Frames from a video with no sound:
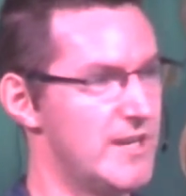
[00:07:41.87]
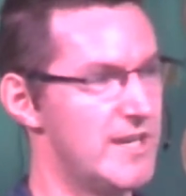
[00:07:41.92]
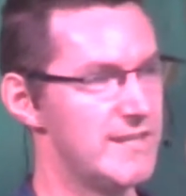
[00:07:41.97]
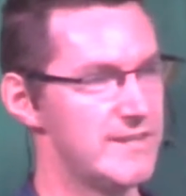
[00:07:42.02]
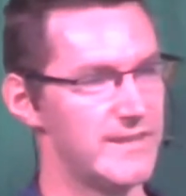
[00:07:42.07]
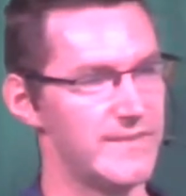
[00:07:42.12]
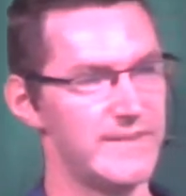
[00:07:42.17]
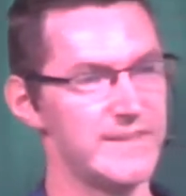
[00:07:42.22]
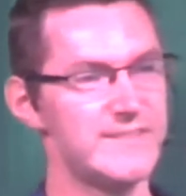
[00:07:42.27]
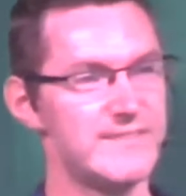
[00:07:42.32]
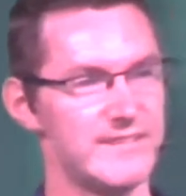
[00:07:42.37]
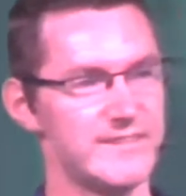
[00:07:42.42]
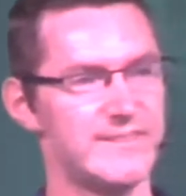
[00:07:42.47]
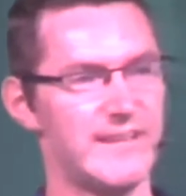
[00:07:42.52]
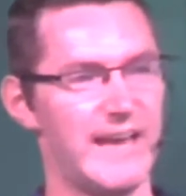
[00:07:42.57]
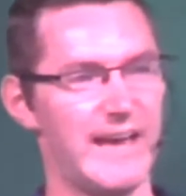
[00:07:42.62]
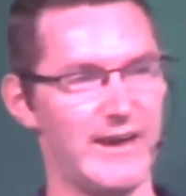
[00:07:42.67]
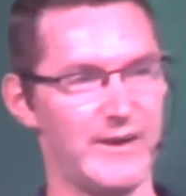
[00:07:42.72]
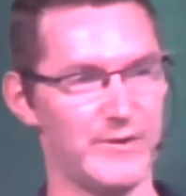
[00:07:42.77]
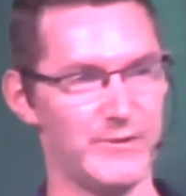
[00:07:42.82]
that this is
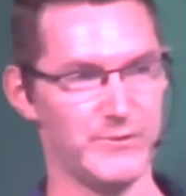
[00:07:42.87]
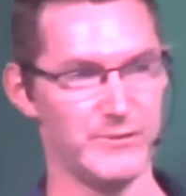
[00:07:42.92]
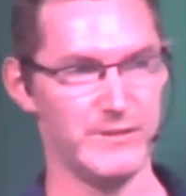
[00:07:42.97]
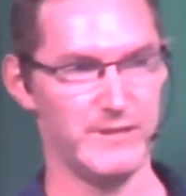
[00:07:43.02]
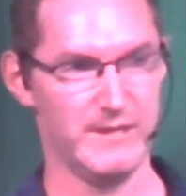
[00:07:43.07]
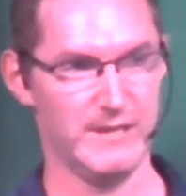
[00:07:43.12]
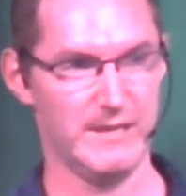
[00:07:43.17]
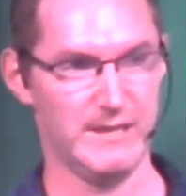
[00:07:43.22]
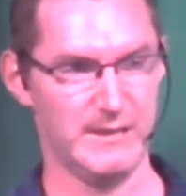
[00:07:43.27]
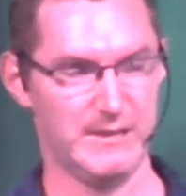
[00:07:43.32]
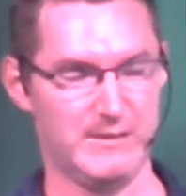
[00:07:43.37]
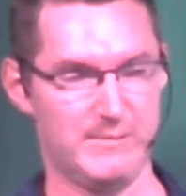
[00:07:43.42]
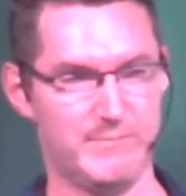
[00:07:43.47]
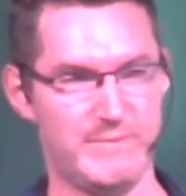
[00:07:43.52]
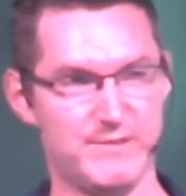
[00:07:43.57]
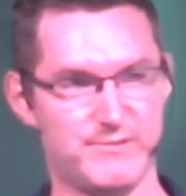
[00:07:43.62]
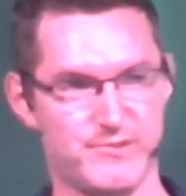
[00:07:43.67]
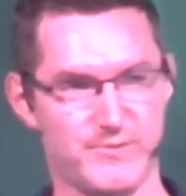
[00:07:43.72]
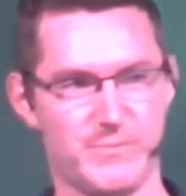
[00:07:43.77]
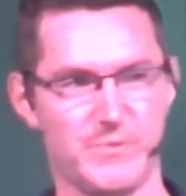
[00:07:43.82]
how
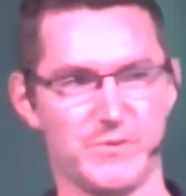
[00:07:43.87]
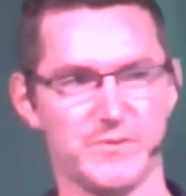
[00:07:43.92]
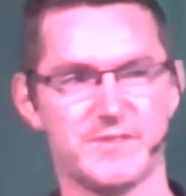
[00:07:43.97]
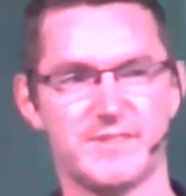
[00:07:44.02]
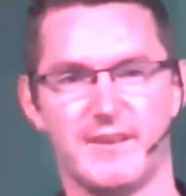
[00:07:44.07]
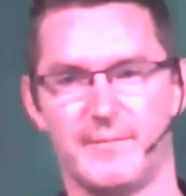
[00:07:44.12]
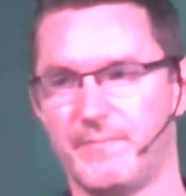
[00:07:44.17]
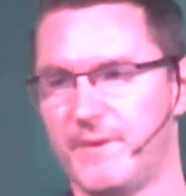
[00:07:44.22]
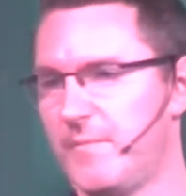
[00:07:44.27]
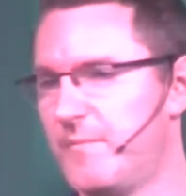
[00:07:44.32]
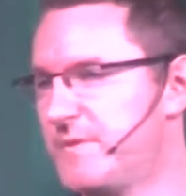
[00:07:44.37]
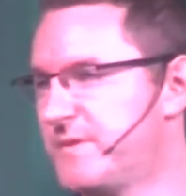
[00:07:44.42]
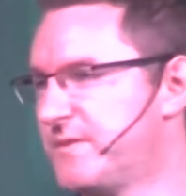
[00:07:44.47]
miserable some members